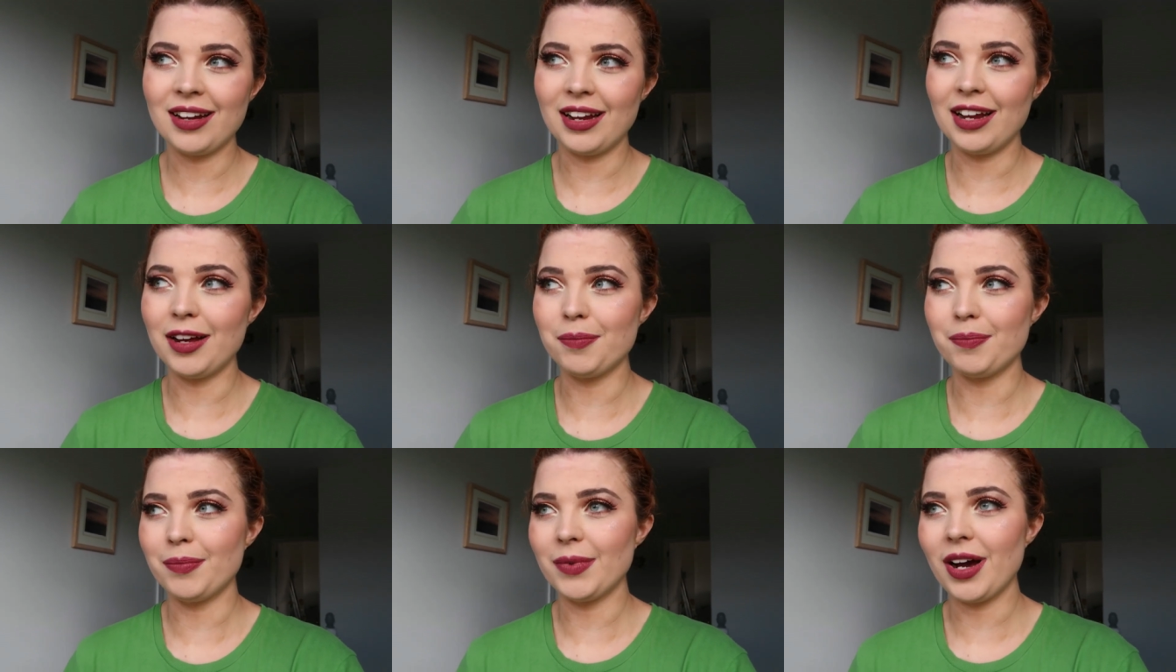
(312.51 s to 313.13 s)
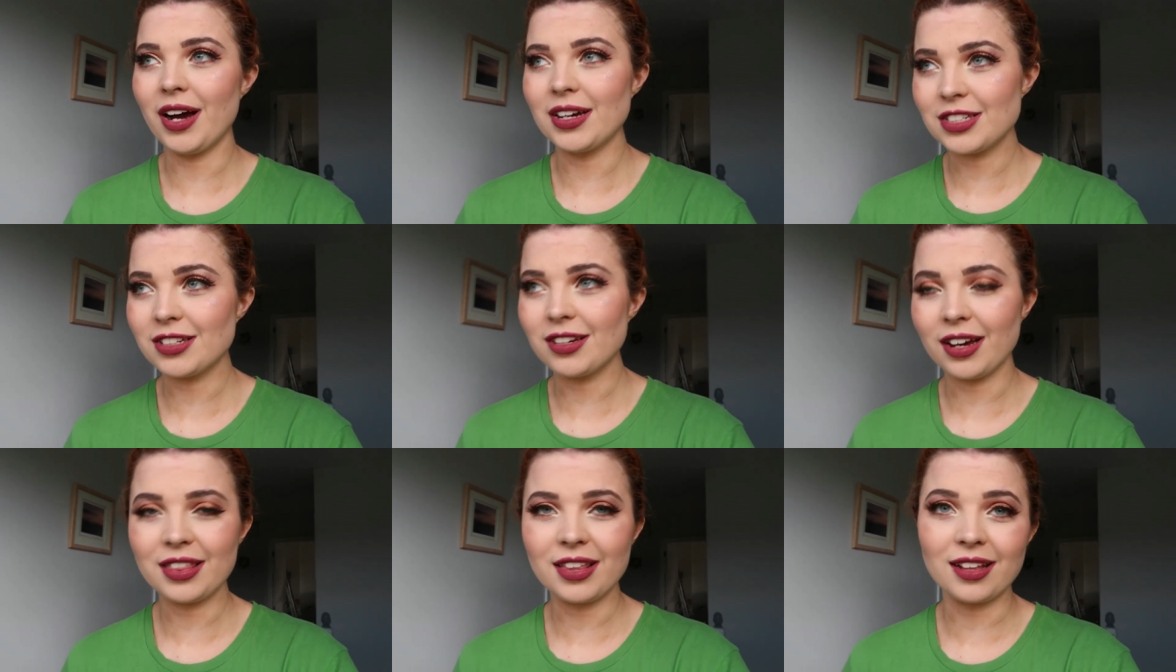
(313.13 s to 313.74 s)

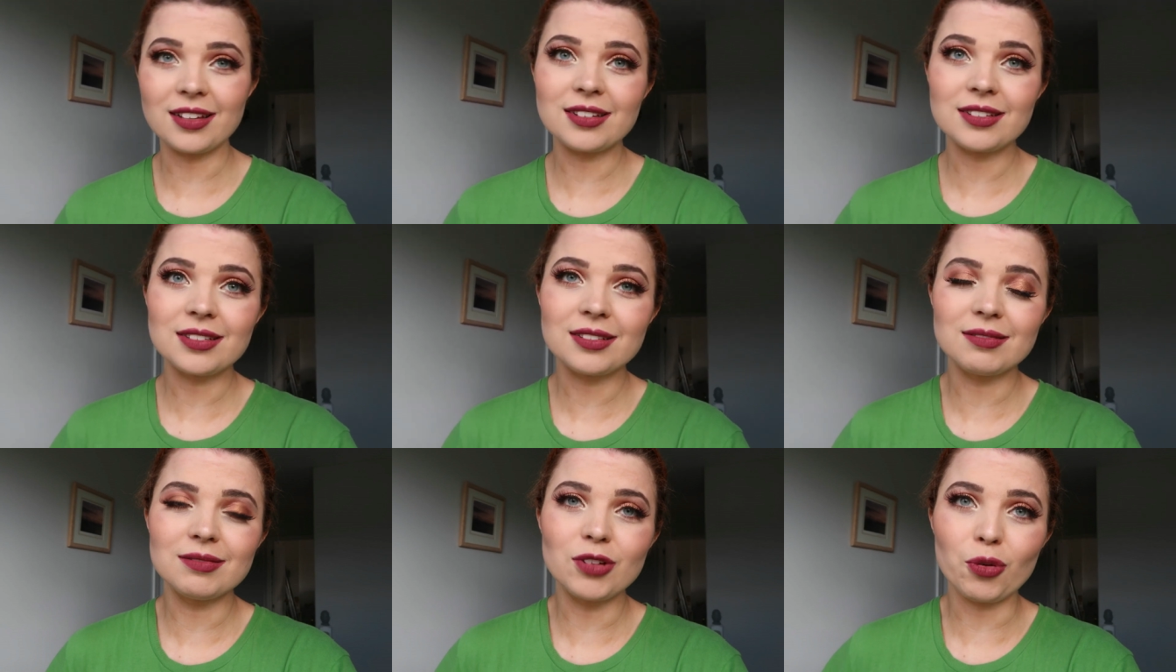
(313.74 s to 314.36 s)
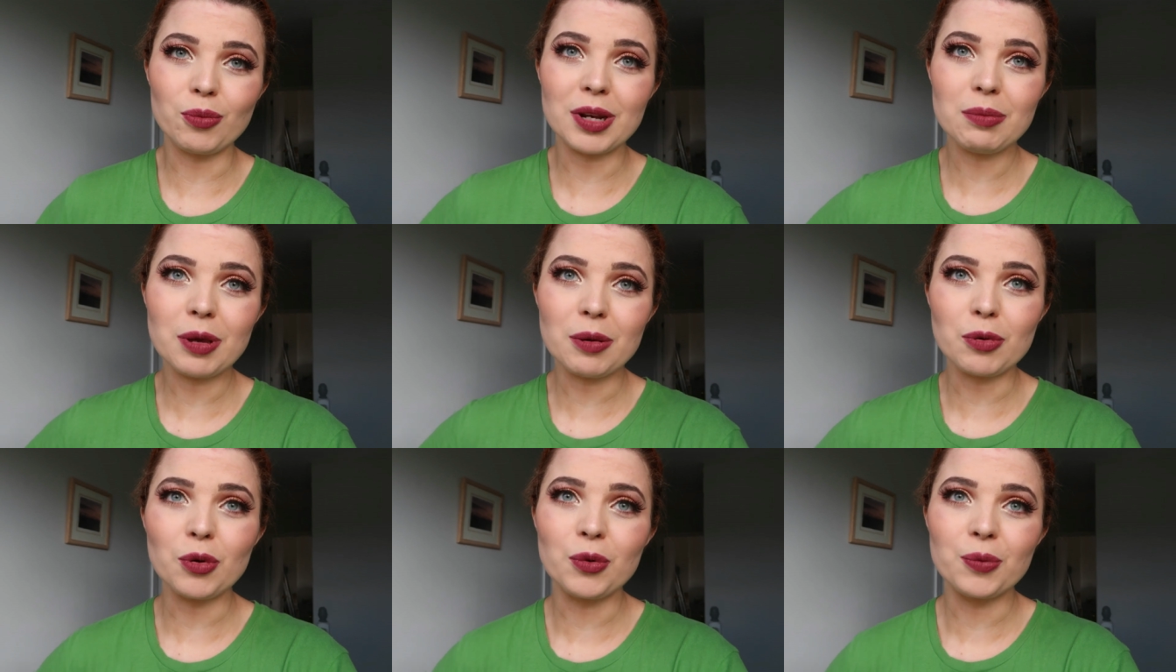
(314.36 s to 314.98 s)
I think not many
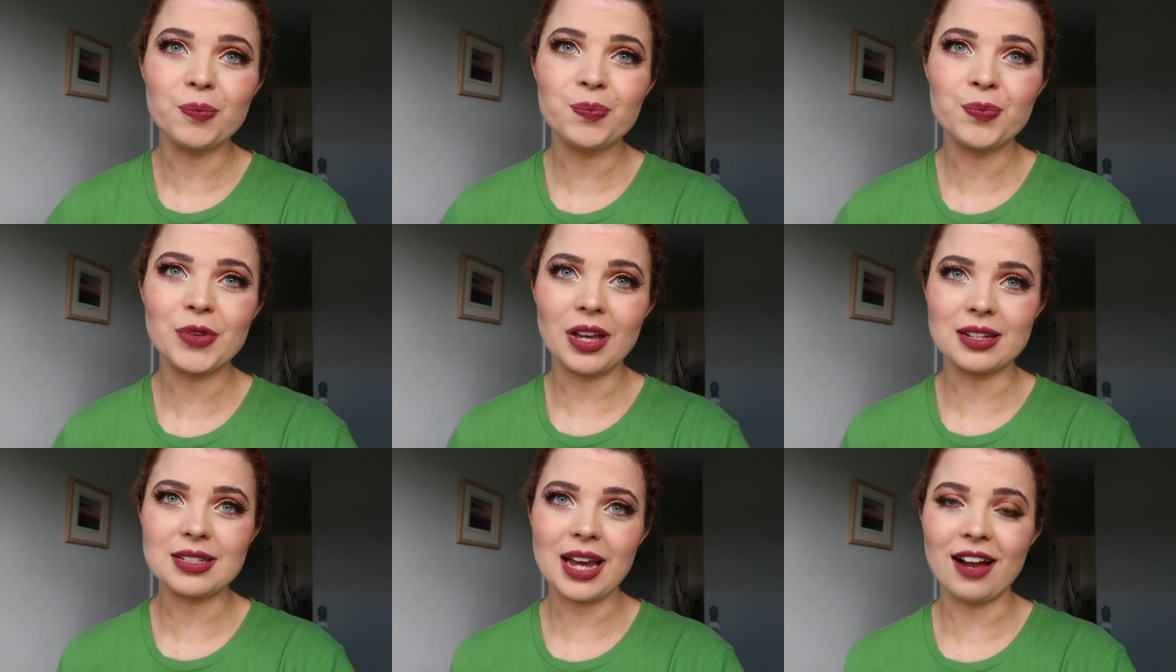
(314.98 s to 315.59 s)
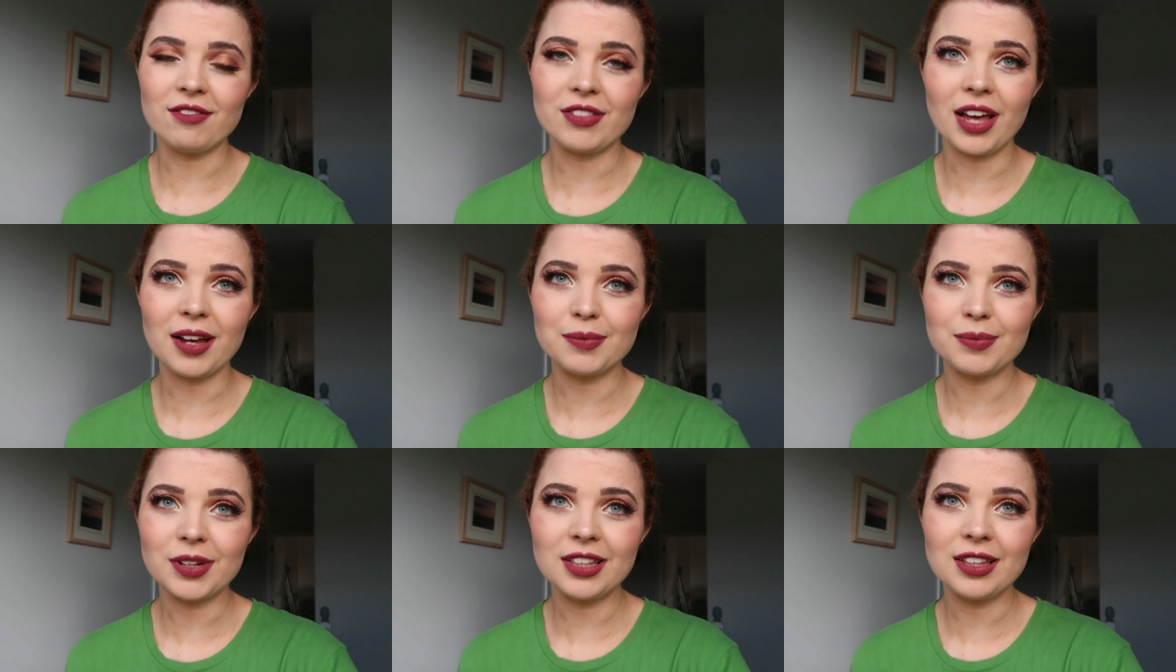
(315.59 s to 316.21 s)
people get to have
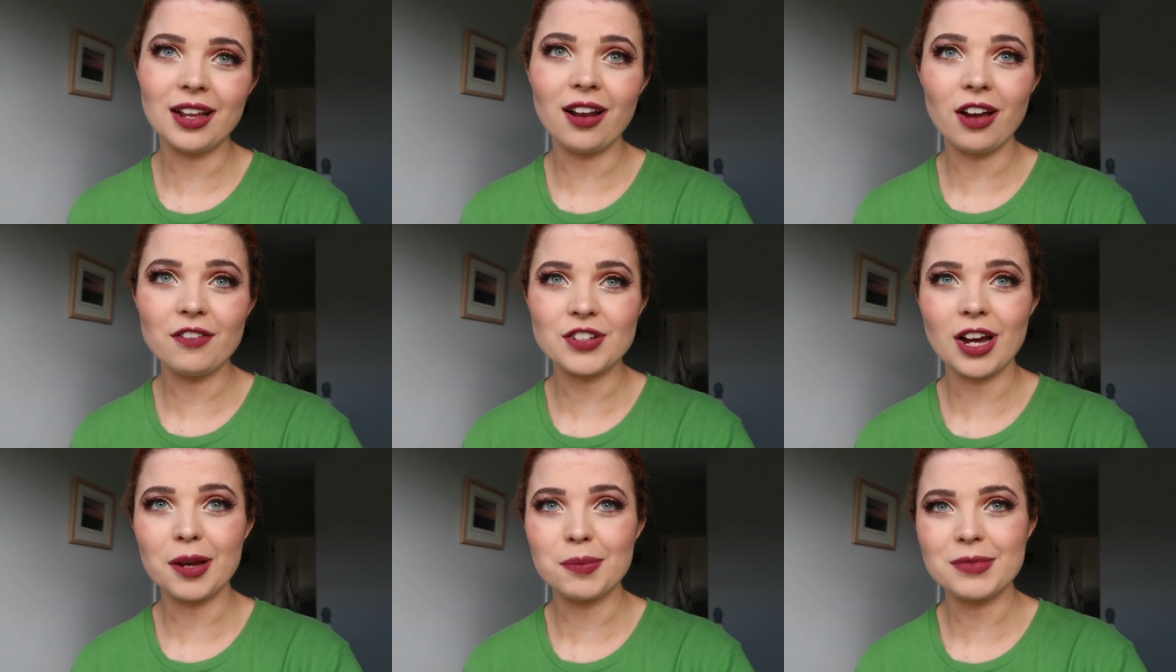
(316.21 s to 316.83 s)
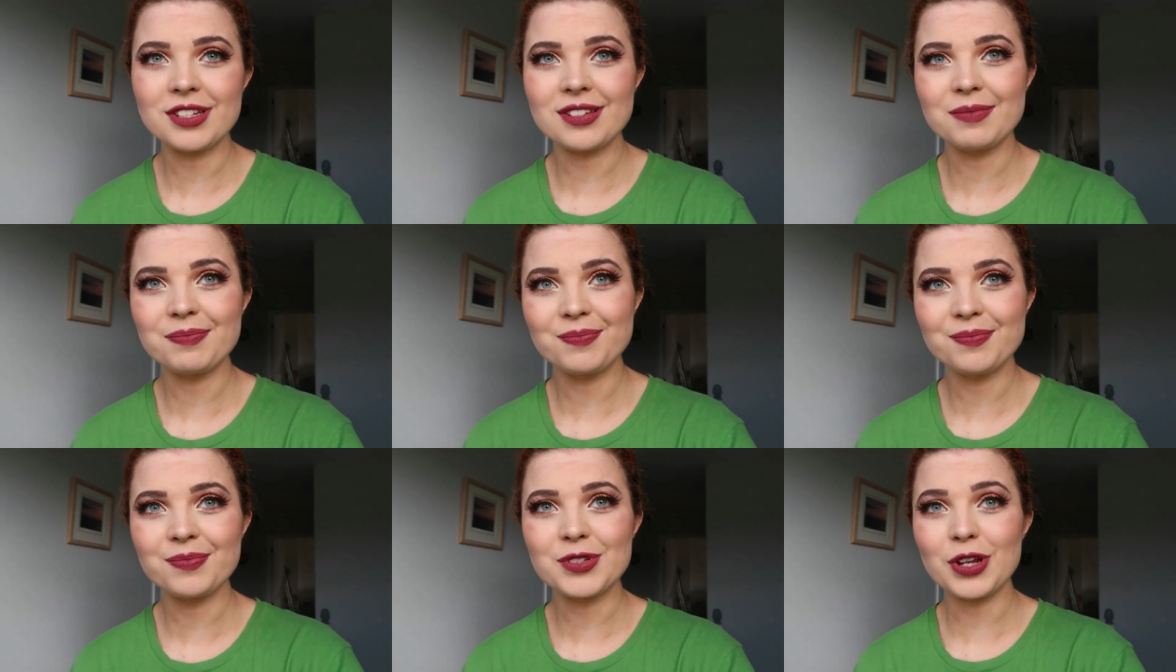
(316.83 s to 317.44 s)
that in their lifetimes,
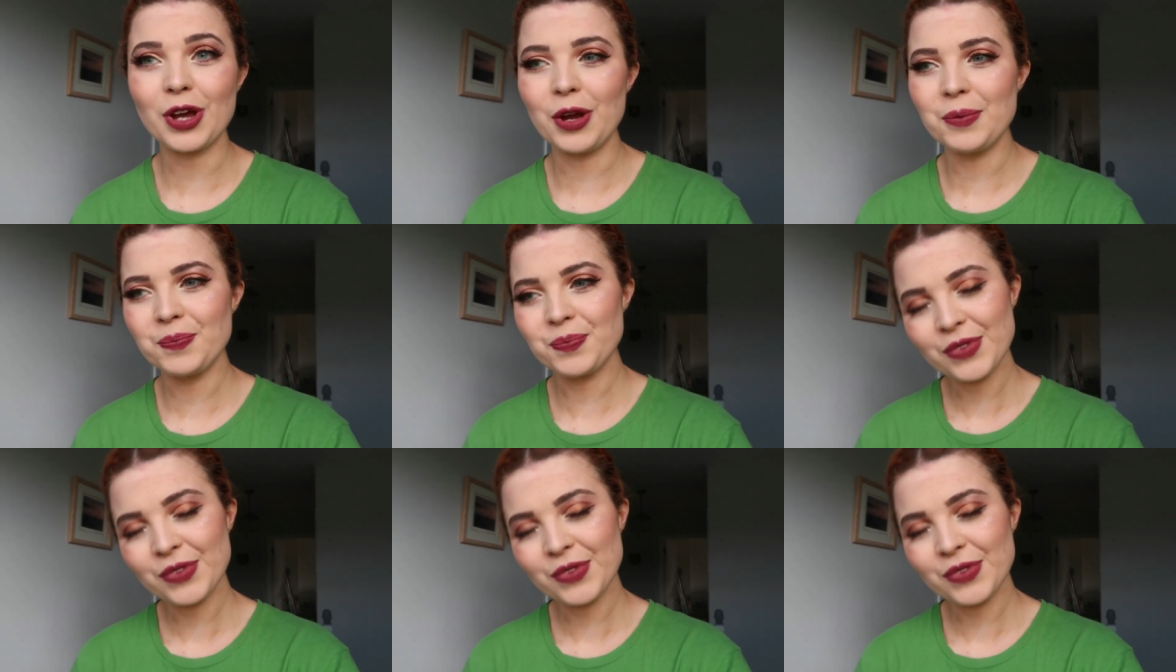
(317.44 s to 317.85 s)
so